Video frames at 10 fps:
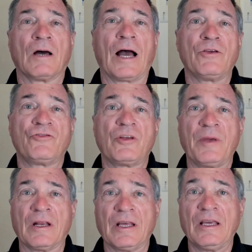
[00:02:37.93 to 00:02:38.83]
I used to
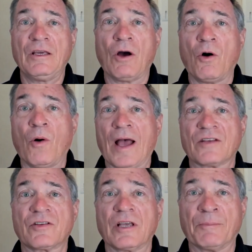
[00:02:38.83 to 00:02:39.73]
be an
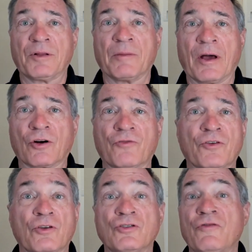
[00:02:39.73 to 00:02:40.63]
EOS implementer. For
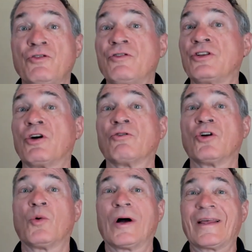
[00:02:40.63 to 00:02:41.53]
those of you that don't
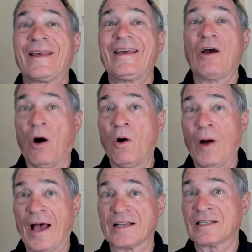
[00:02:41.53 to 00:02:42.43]
know what
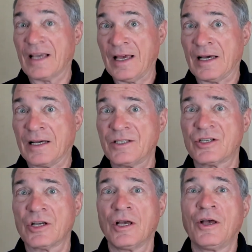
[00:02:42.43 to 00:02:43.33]
EOS
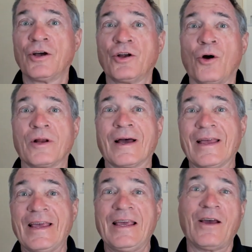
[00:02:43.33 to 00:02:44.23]
is, go to
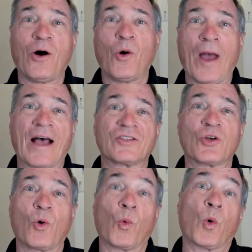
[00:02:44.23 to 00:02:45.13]

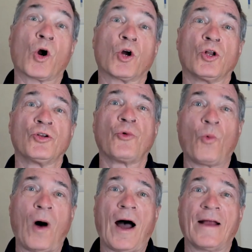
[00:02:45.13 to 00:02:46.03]

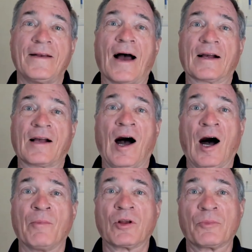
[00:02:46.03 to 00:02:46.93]

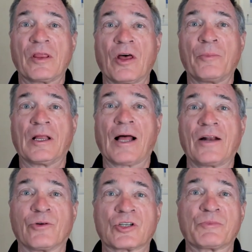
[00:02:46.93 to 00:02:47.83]
eosworldwide.com. They'll be glad
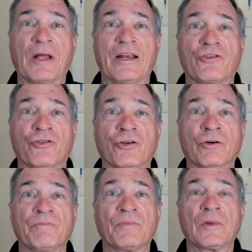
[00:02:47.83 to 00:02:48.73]
to explain it to
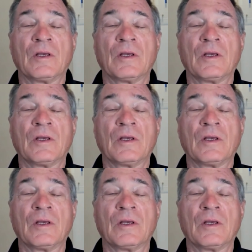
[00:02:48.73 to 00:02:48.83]
you.